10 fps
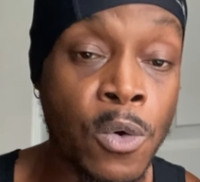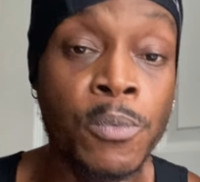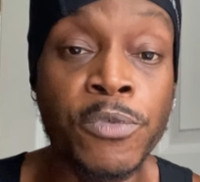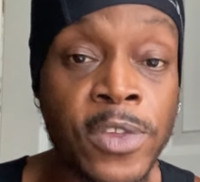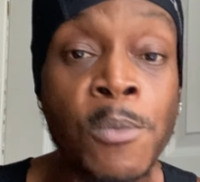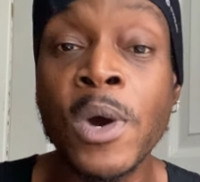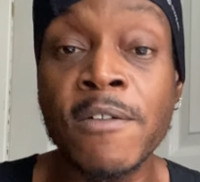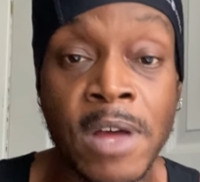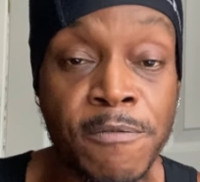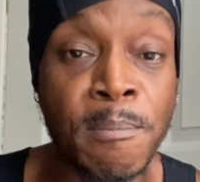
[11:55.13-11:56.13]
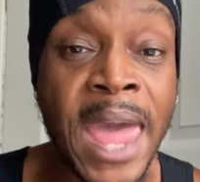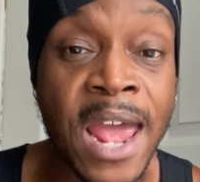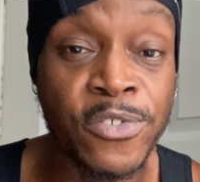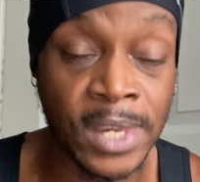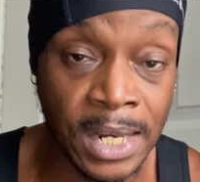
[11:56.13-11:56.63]
somewhat of
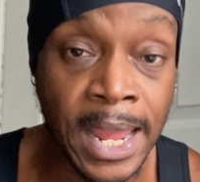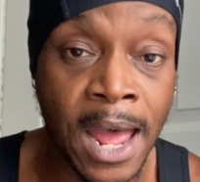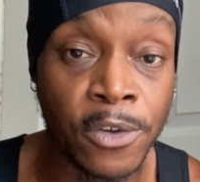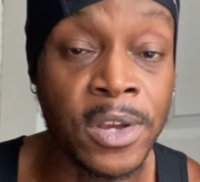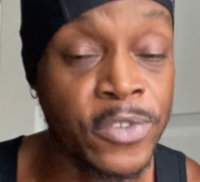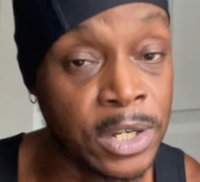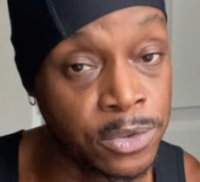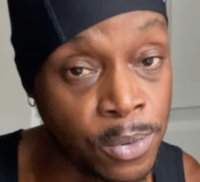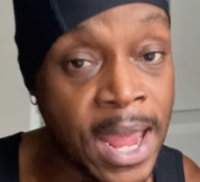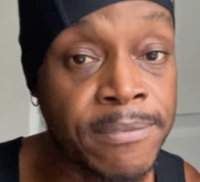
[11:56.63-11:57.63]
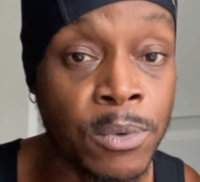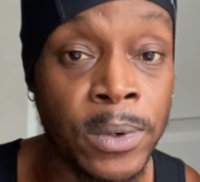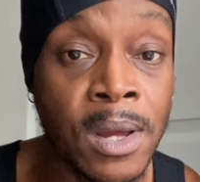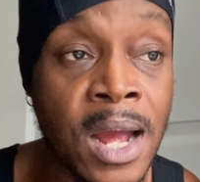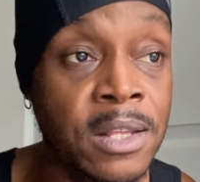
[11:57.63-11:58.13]
mass anyhow, because I do have to
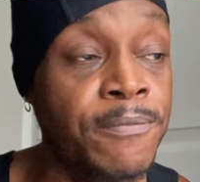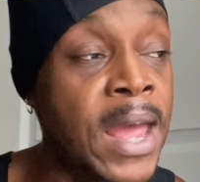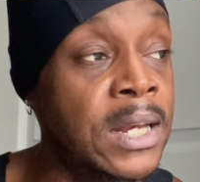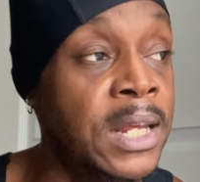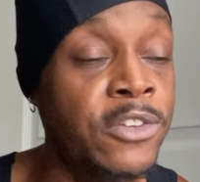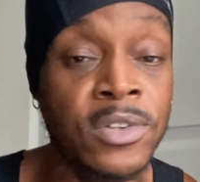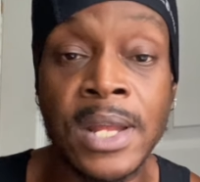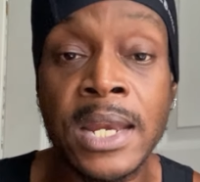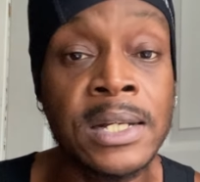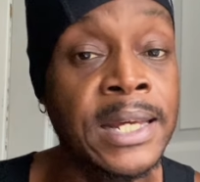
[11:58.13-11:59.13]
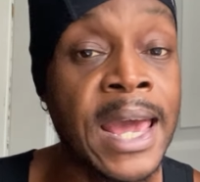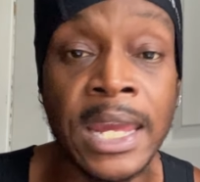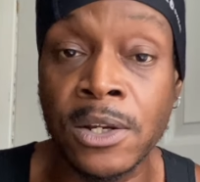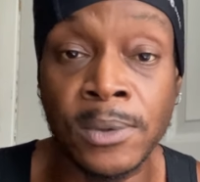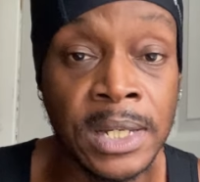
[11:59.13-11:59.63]
regard the fact that genetically I
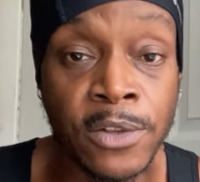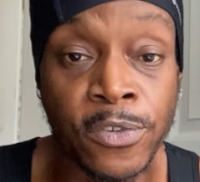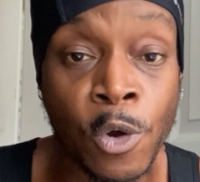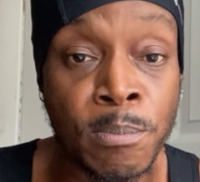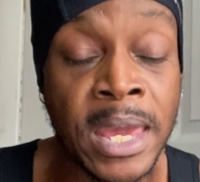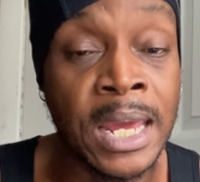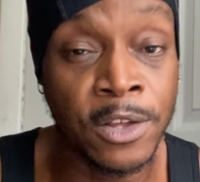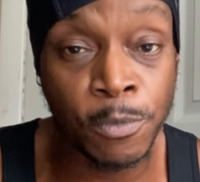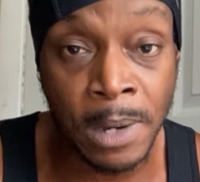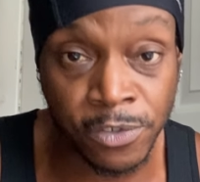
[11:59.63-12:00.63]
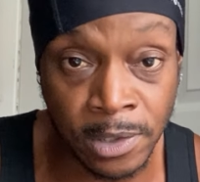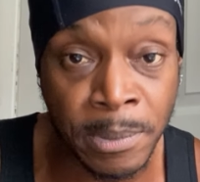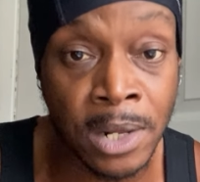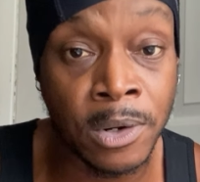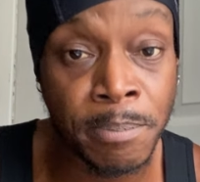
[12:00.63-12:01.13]
can only get so big, and especially
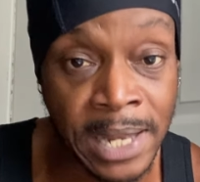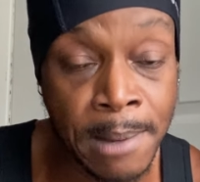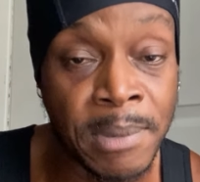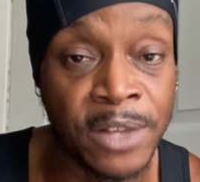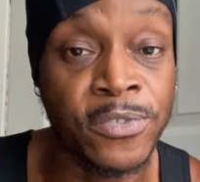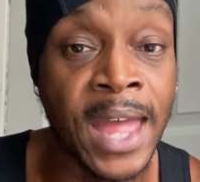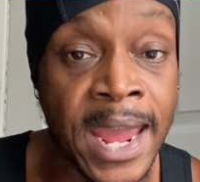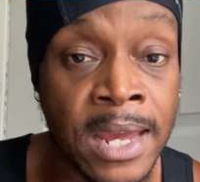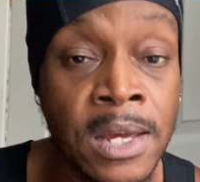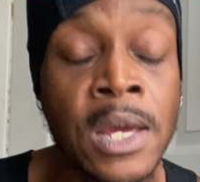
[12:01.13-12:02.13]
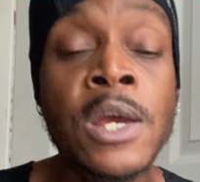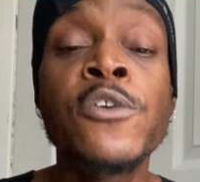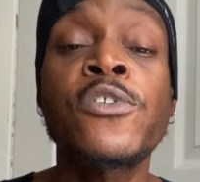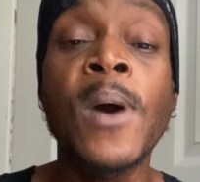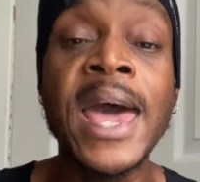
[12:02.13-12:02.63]
been on a plant-based diet.
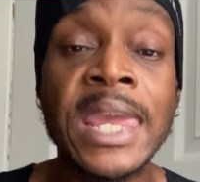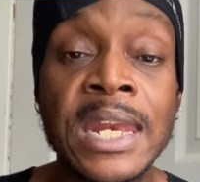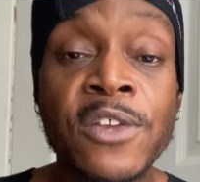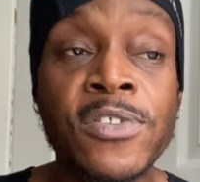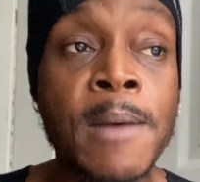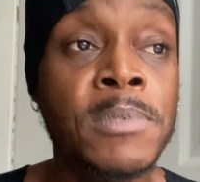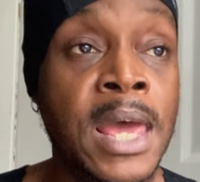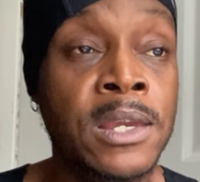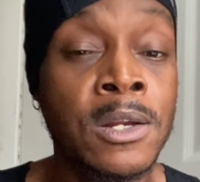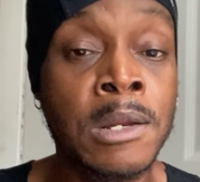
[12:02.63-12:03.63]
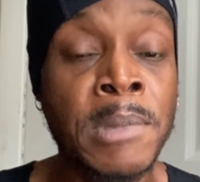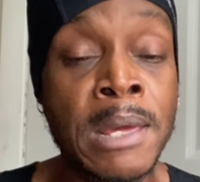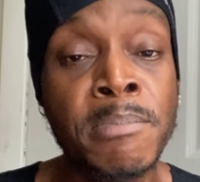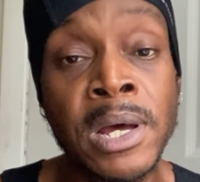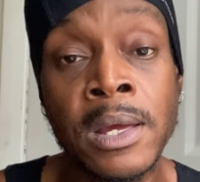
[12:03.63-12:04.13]
So I can accept that, you know what I
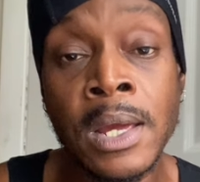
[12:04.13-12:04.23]
mean? But